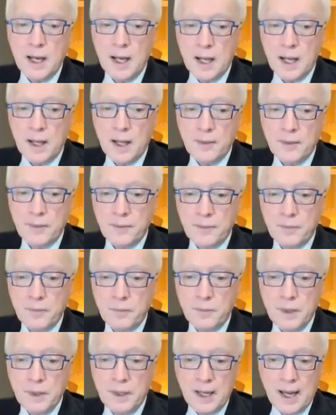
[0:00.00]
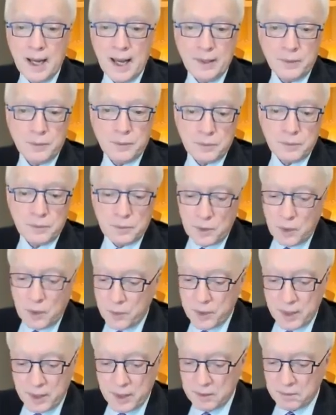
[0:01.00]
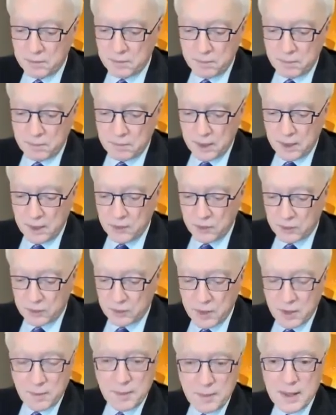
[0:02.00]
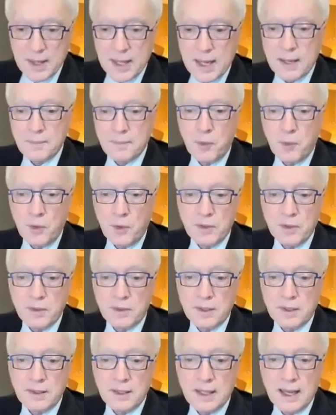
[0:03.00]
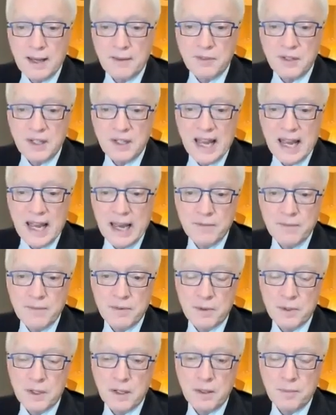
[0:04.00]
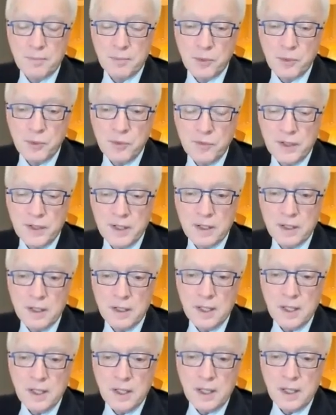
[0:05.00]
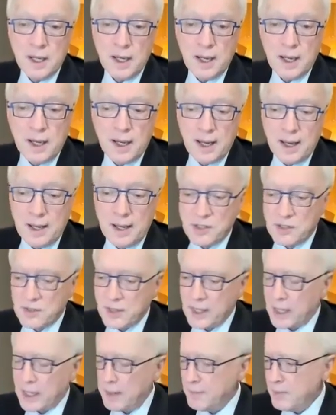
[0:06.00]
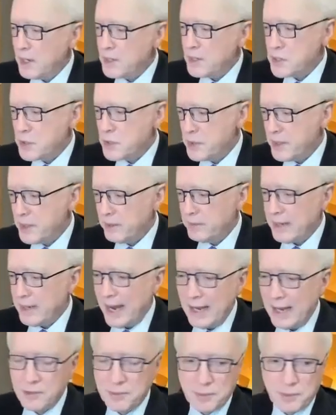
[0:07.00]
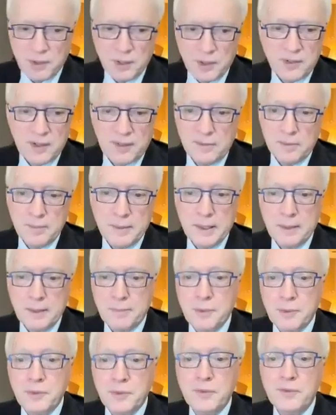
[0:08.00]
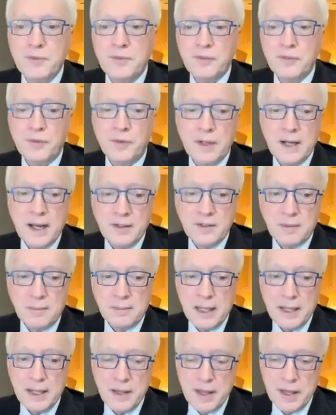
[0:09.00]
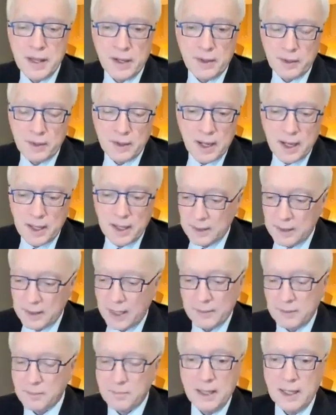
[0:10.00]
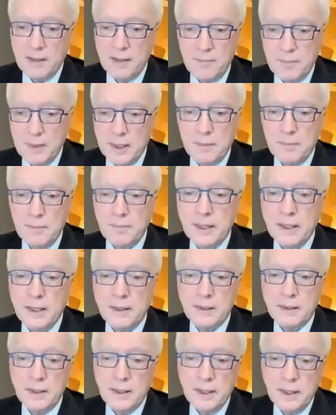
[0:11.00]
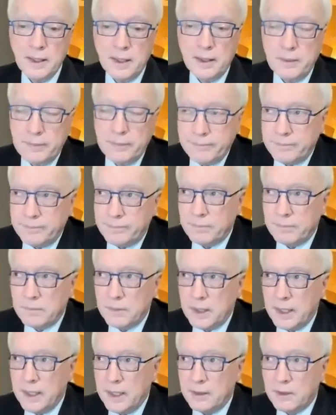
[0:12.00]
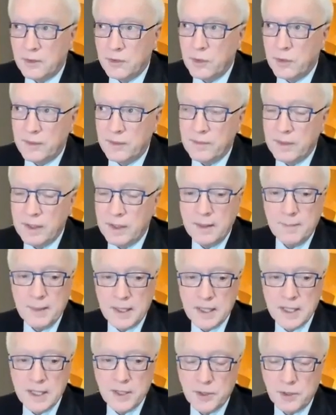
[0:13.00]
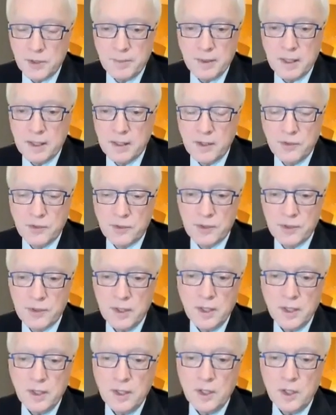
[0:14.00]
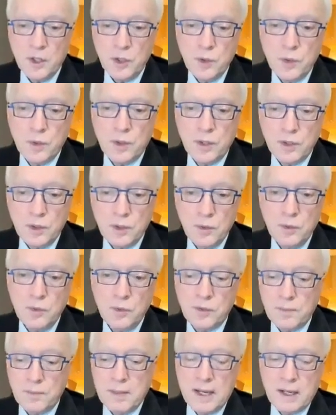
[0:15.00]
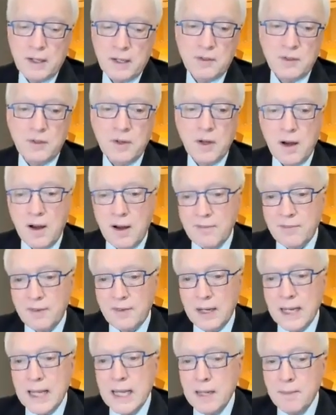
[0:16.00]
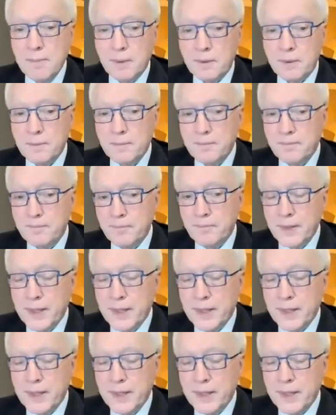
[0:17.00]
I don't know that it is going to be that important that the FDA ever approve it. Just like I'm not sure that aspirin has ever been approved for as a blood thinner. It may have been, but it's sort of immaterial because you can use a medicine off label.